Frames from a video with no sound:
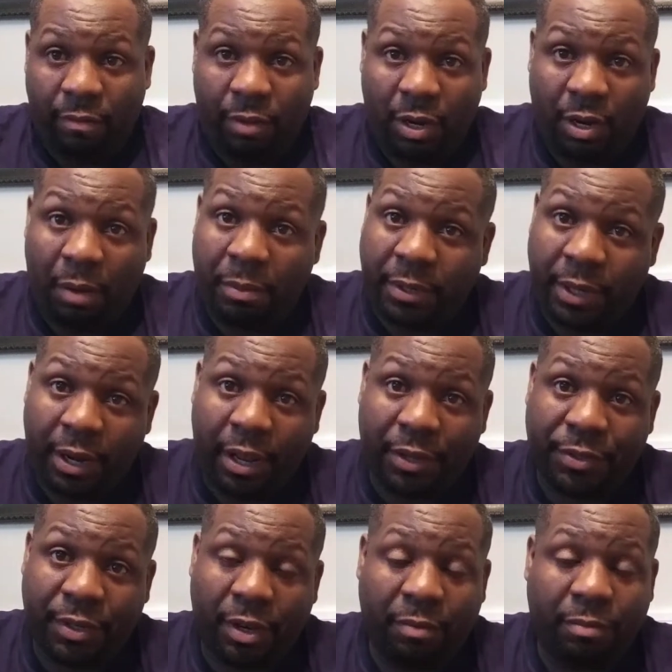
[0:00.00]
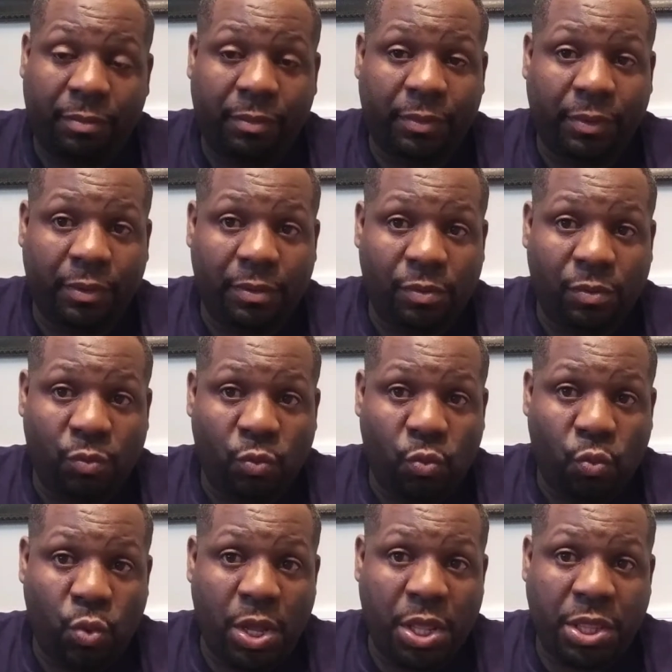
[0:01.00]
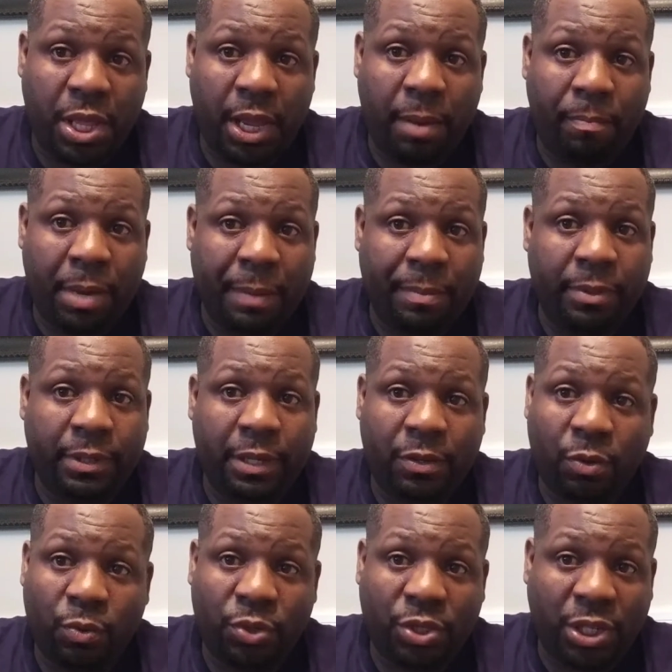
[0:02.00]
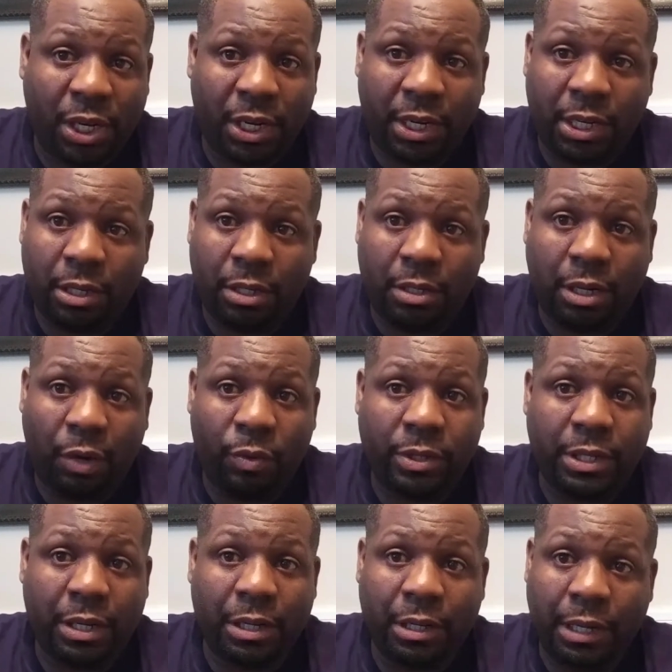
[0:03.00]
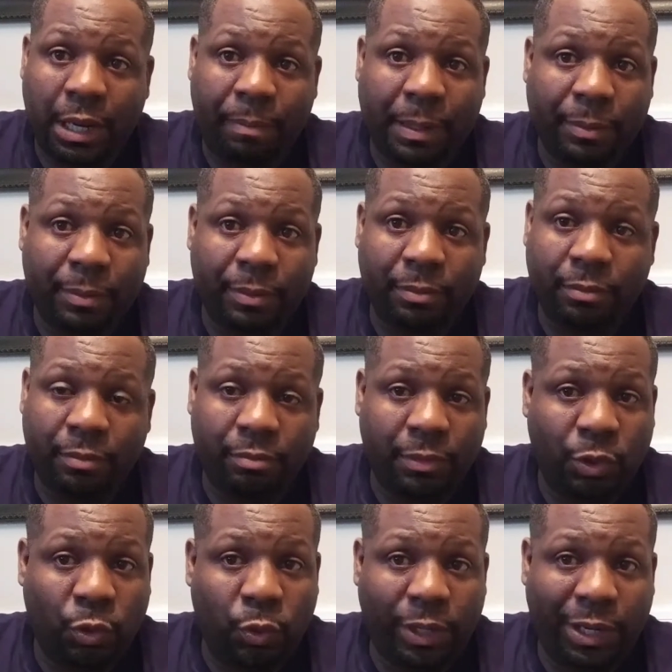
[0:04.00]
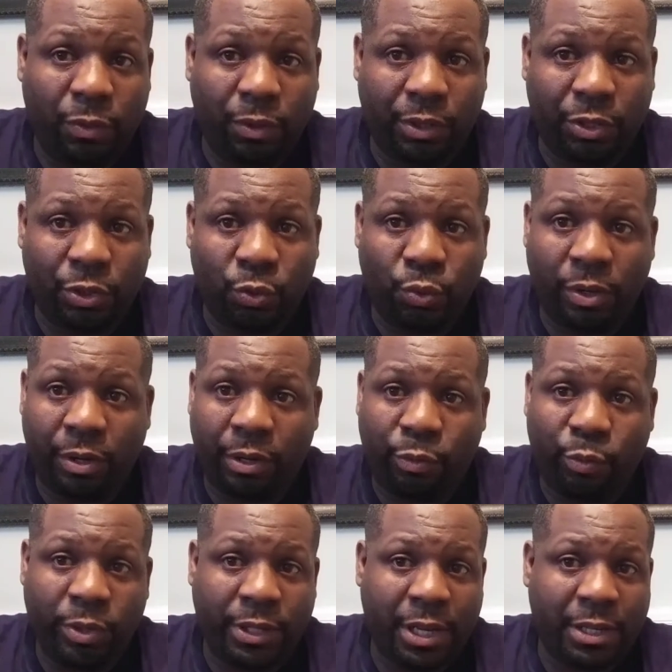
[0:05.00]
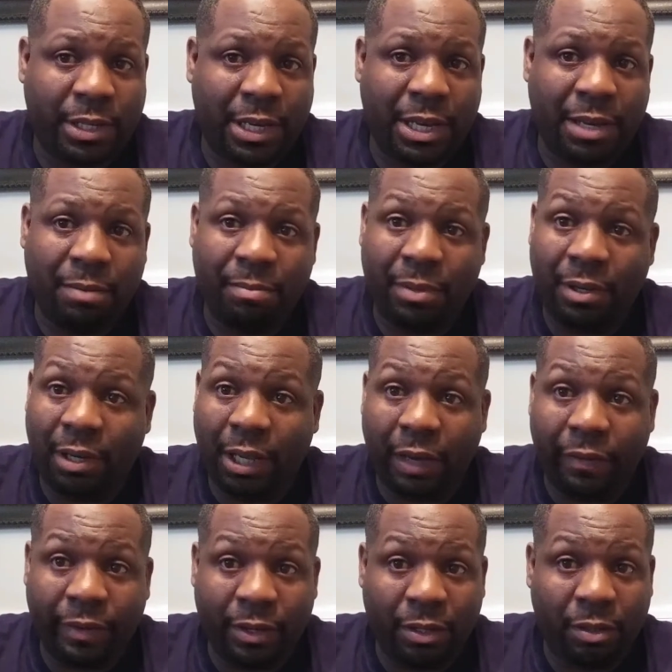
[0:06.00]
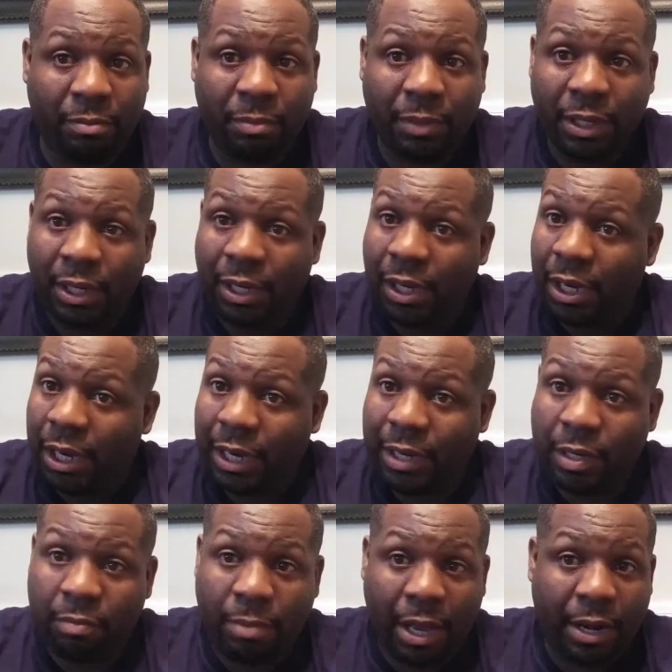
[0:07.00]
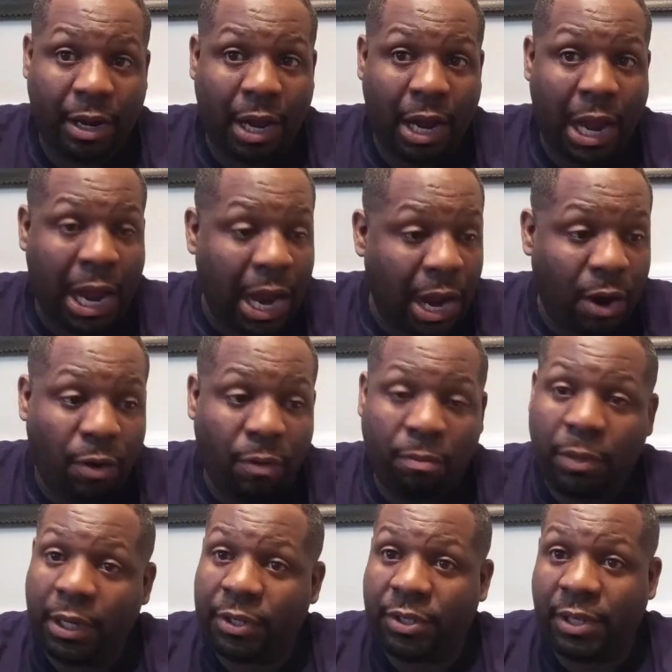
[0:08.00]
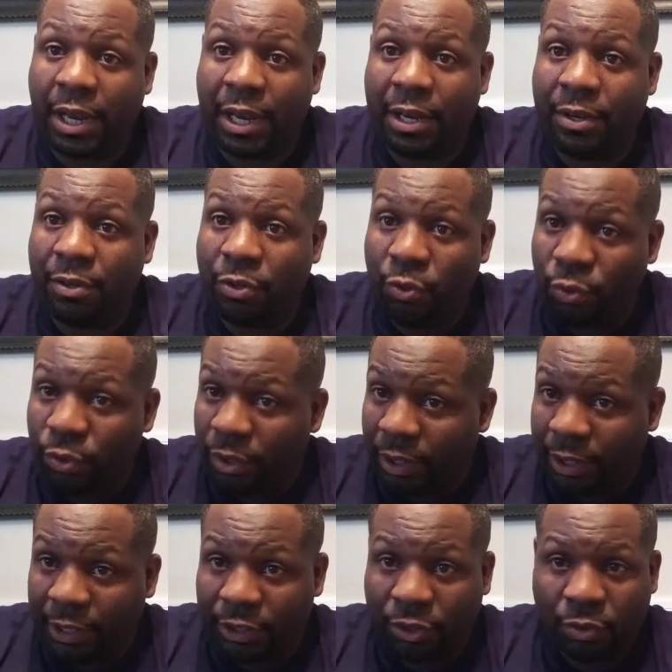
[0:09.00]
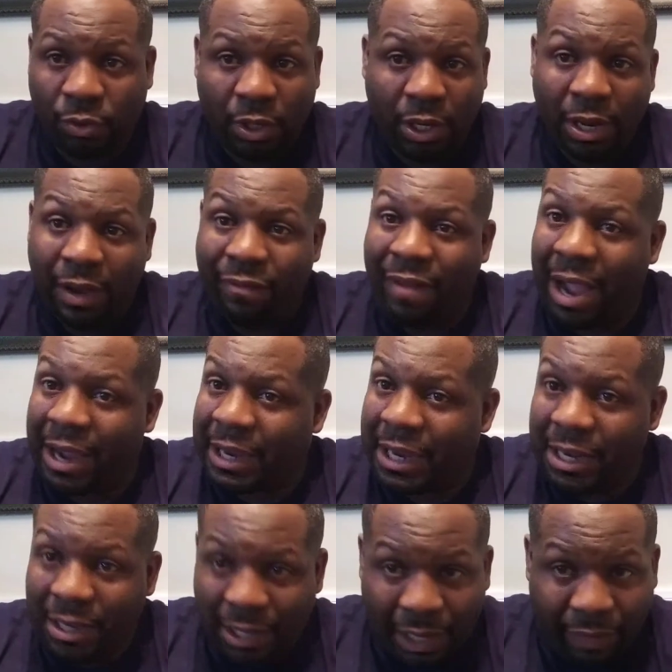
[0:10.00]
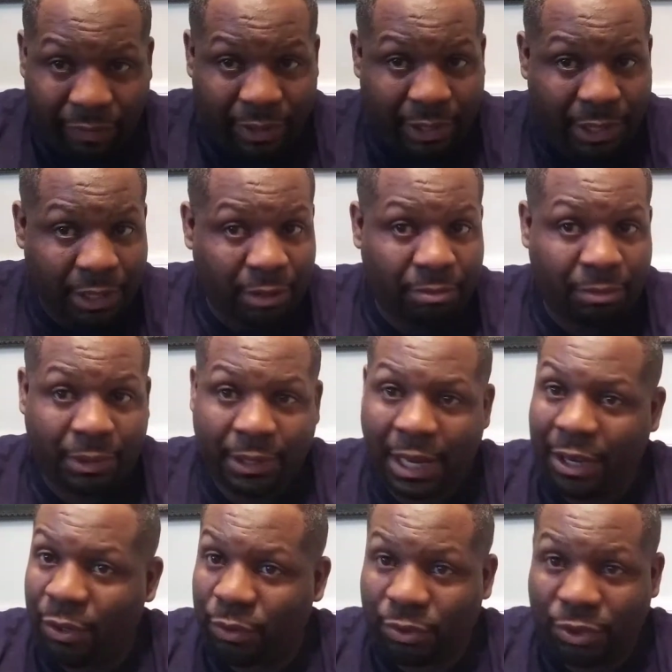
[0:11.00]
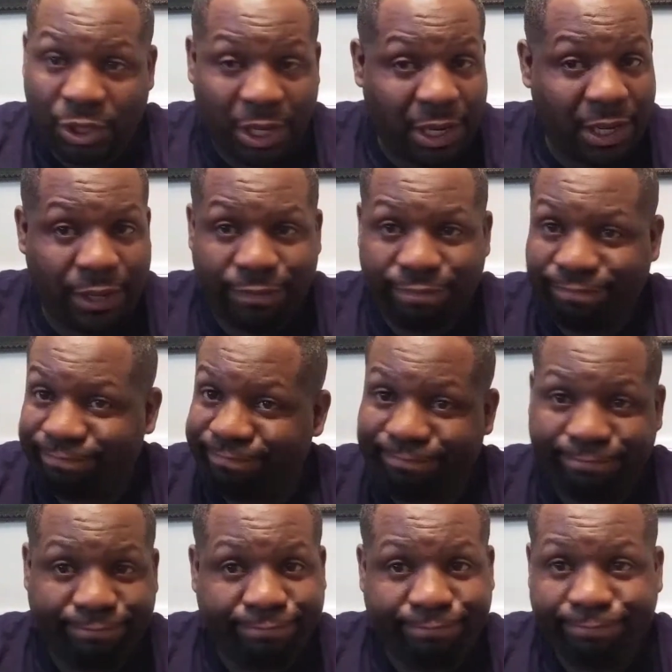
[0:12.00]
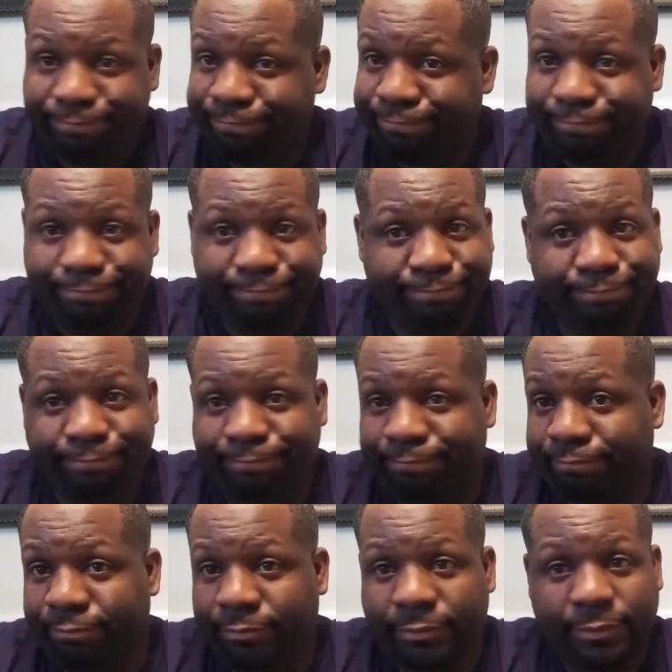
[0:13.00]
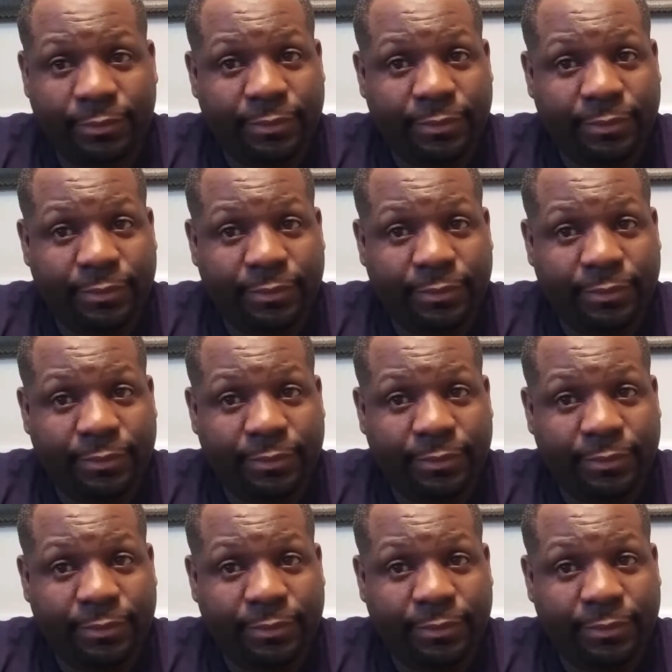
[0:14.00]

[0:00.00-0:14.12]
Because I'm going to tell y'all something. We think people just going to change because we just let people do what they want to do and we just keep loving them. And no matter how much they do to us, if I keep loving them, they're going to change. Mm-mm.